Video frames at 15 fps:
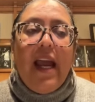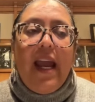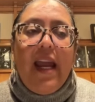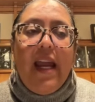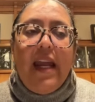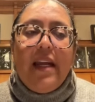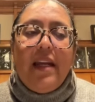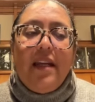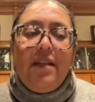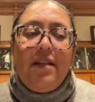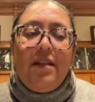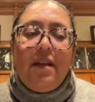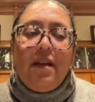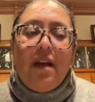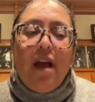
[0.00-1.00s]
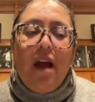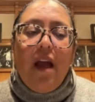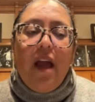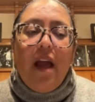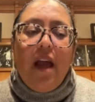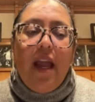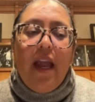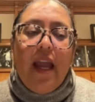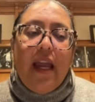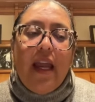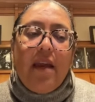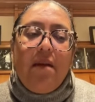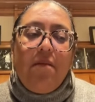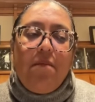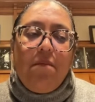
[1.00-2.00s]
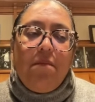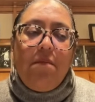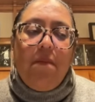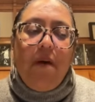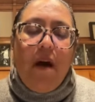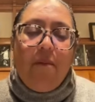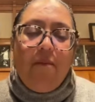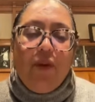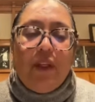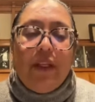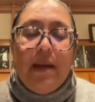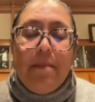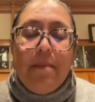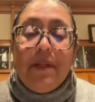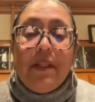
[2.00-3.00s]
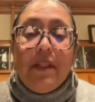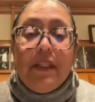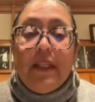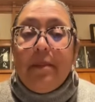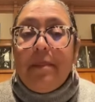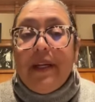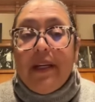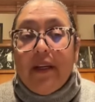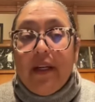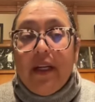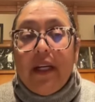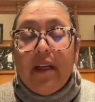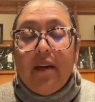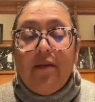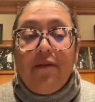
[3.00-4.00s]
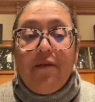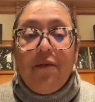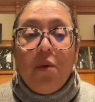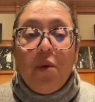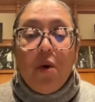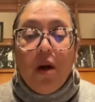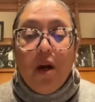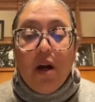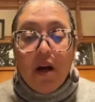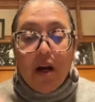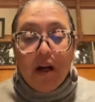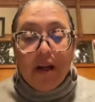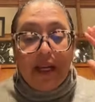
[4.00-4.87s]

and really a building period for